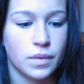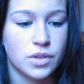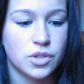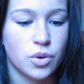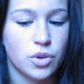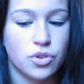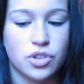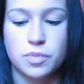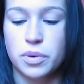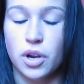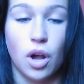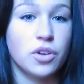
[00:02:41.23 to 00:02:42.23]
So you
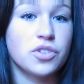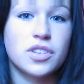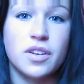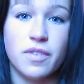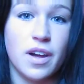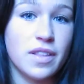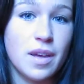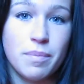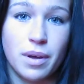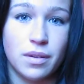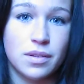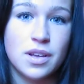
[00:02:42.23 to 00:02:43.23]
just put all your stuff on that
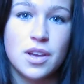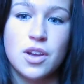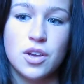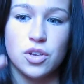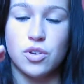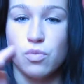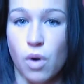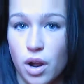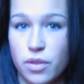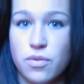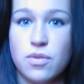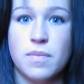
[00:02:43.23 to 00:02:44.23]
belt. You
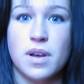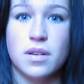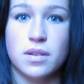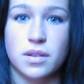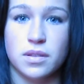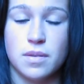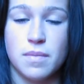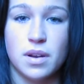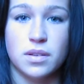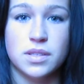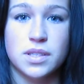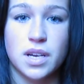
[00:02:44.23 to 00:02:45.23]
walk through the
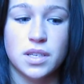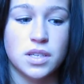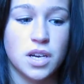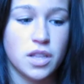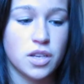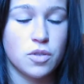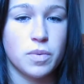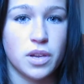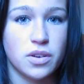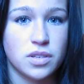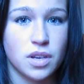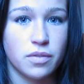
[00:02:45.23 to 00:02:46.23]
metal detector, and then you
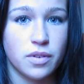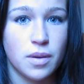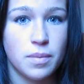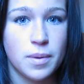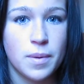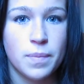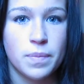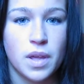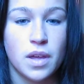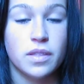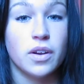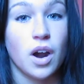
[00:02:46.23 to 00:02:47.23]
pick your stuff up.
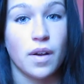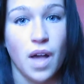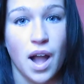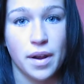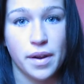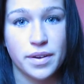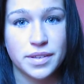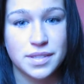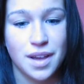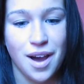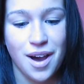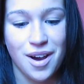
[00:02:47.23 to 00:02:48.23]
There are
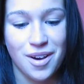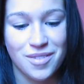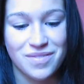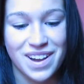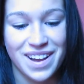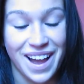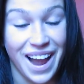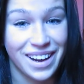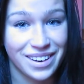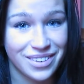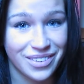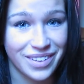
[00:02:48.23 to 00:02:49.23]
lockers. I
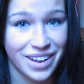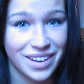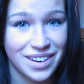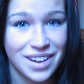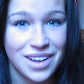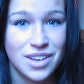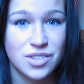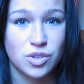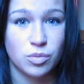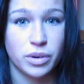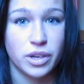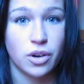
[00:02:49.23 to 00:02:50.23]
didn't know that.
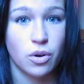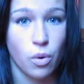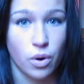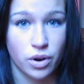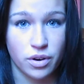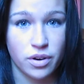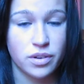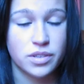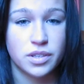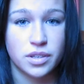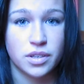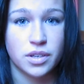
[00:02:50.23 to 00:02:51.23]
So bring a quarter
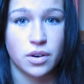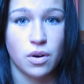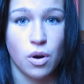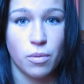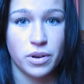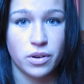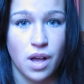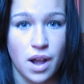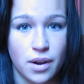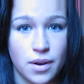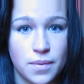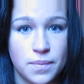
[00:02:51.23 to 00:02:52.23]
to, you know, open your
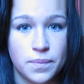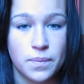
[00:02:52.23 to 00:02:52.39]
locker.